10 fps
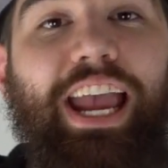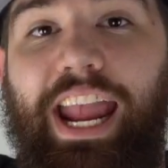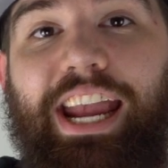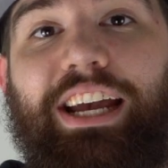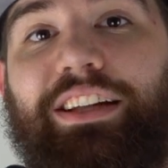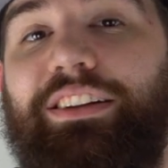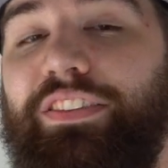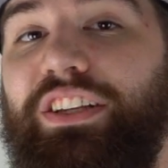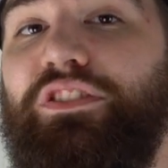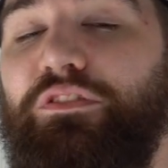
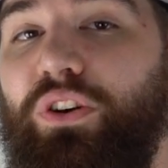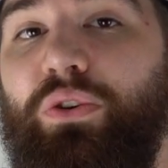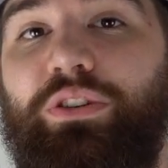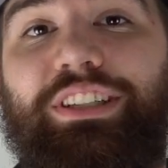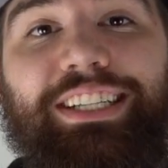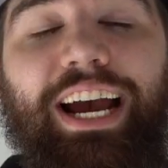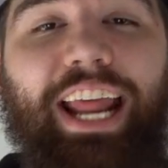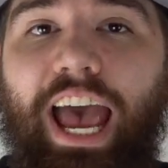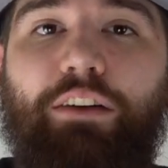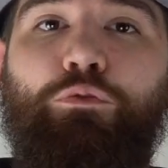and this phone does
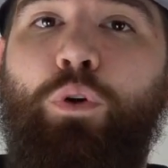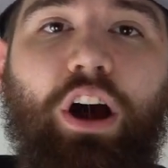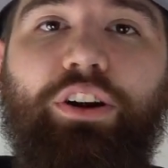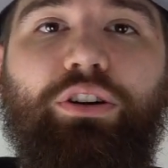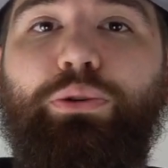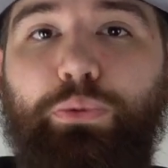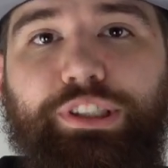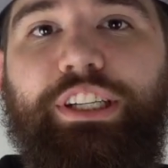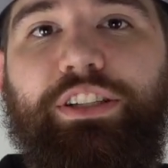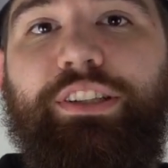not have water
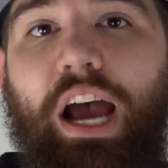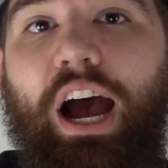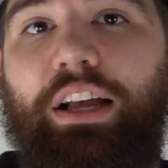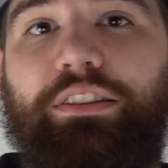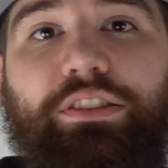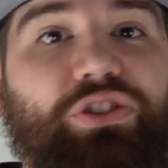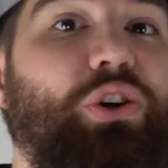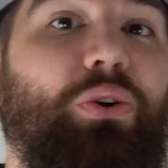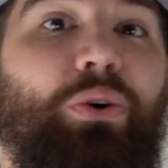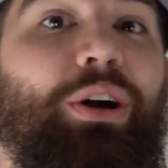resistance.
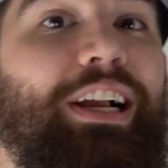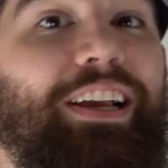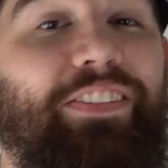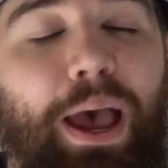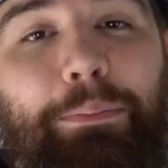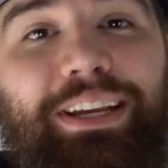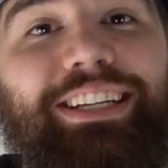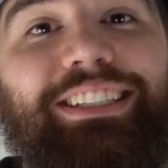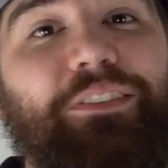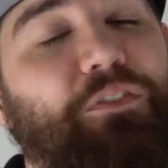So that
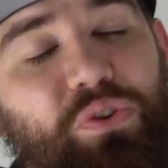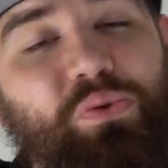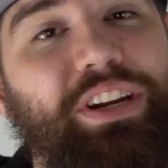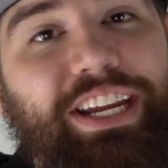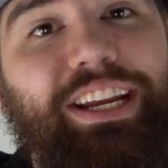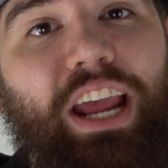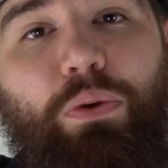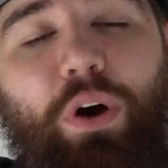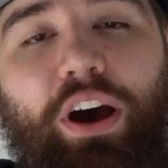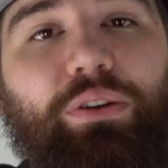means if you need
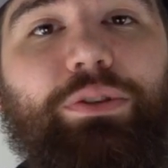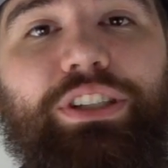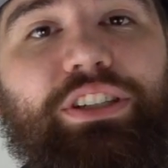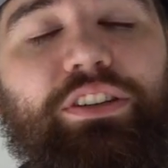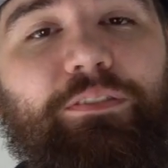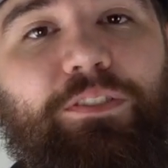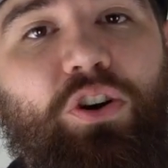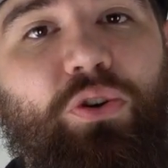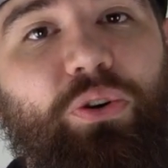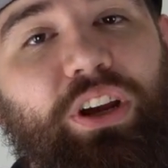a water-resistant
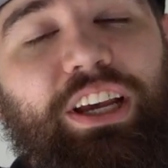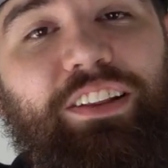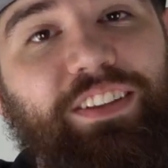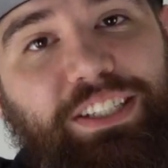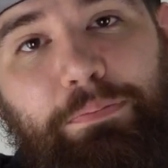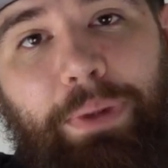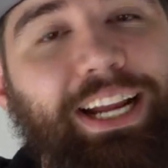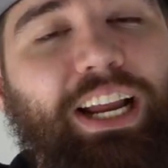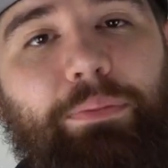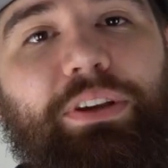phone, this
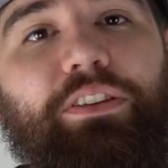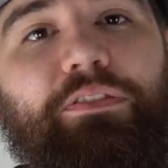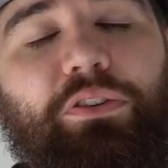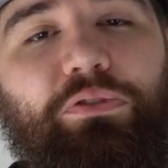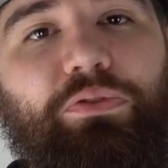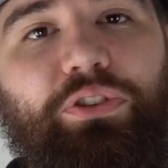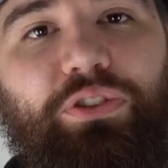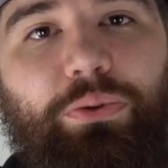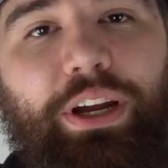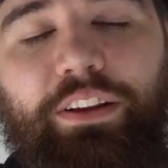might not be the phone for
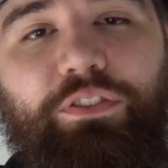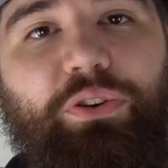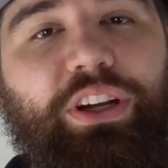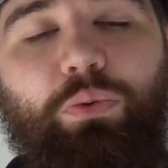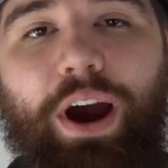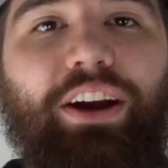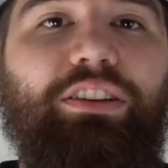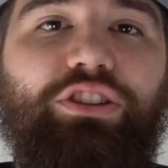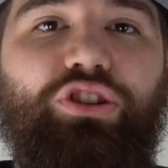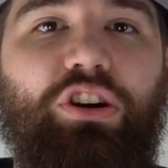you, and if you need
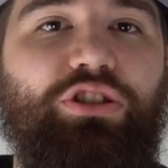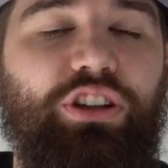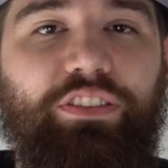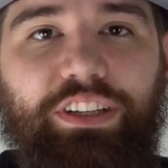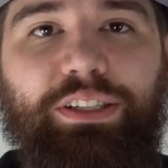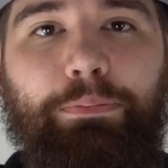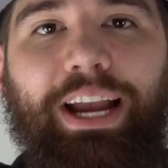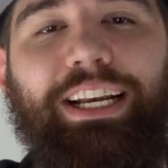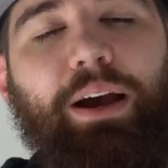wireless charging, this might